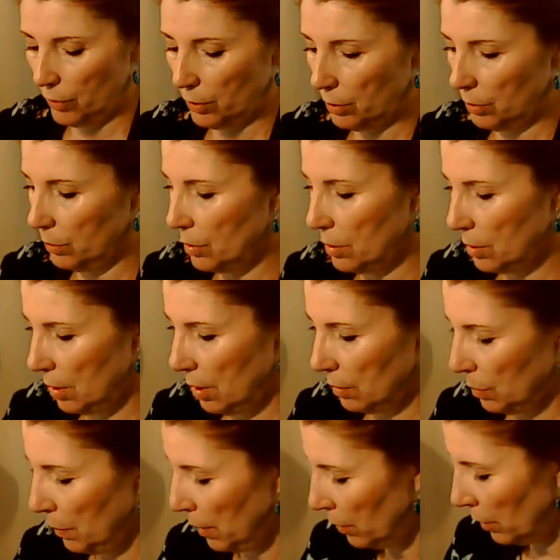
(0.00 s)
over, which is not
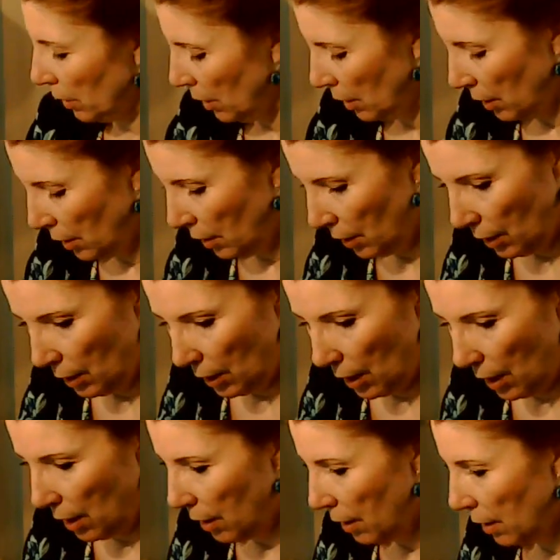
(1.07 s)
smart.
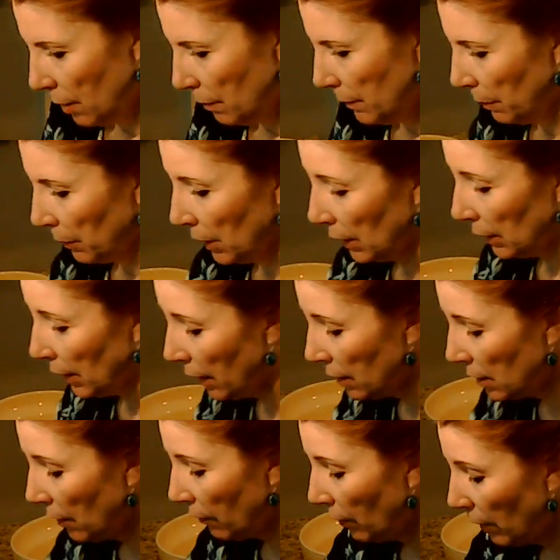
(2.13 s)
Um, I'm gonna get that in
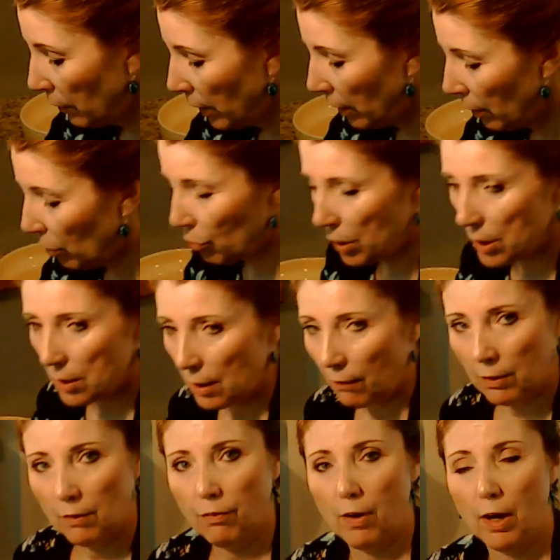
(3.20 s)
the oven. I've got
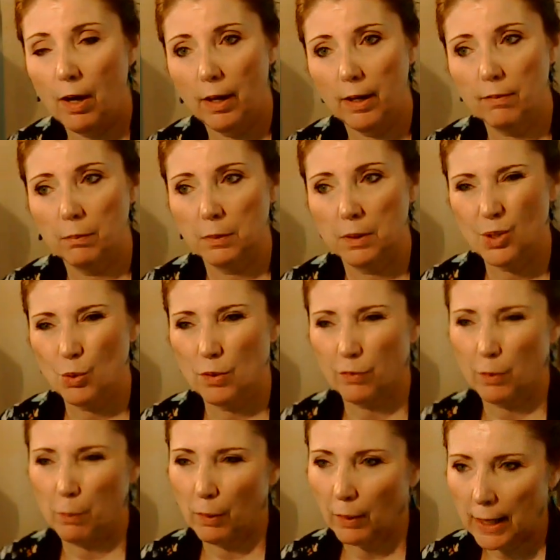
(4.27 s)
375. I'm gonna do it
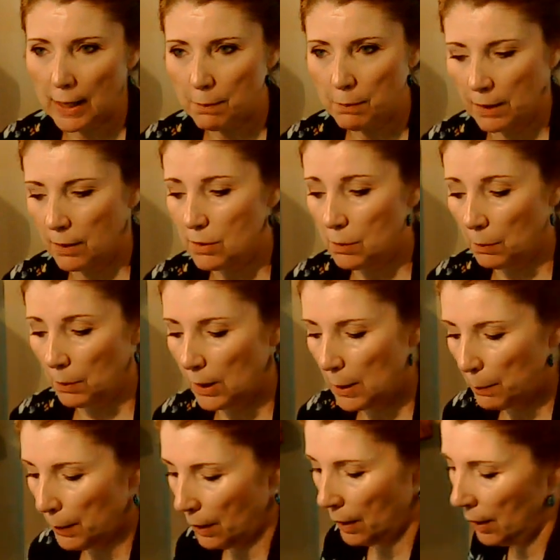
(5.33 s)
for about eight minutes. I'm gonna
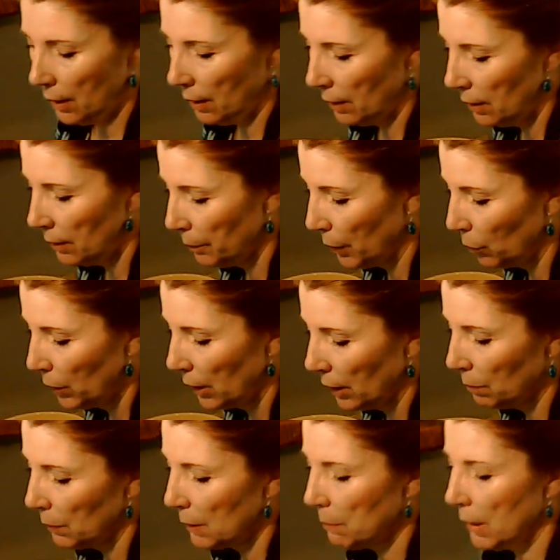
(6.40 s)
keep an eye on it, but we
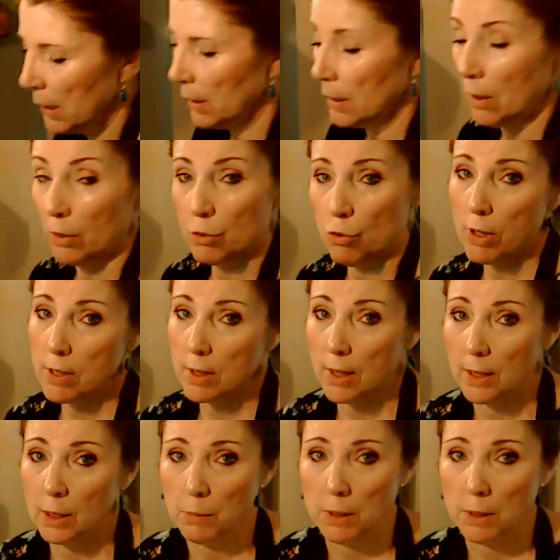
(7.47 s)
can be making our dressing in the